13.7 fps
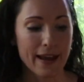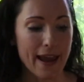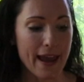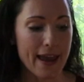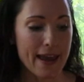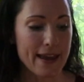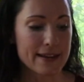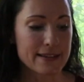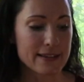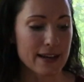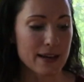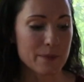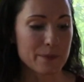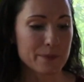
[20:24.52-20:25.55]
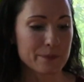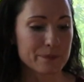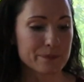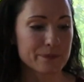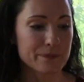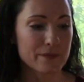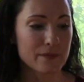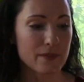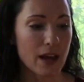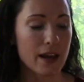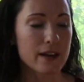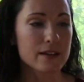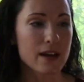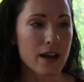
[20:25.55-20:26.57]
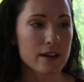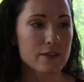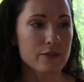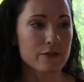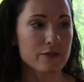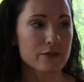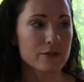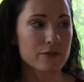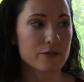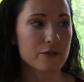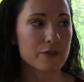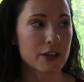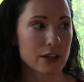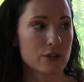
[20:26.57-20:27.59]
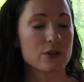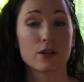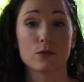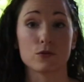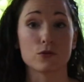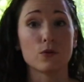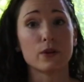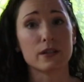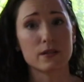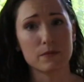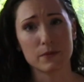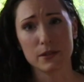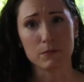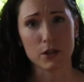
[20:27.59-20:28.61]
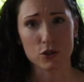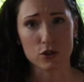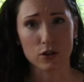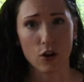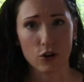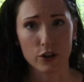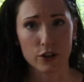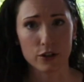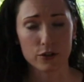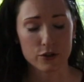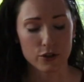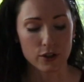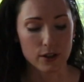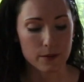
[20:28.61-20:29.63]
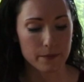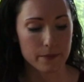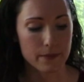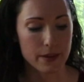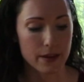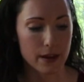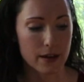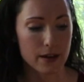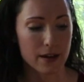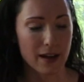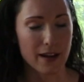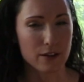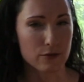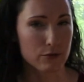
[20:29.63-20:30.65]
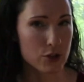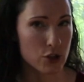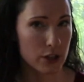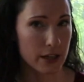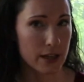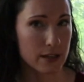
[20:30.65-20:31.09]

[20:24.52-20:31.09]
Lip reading: And I had kind of figured that it was going to be much longer term than I had originally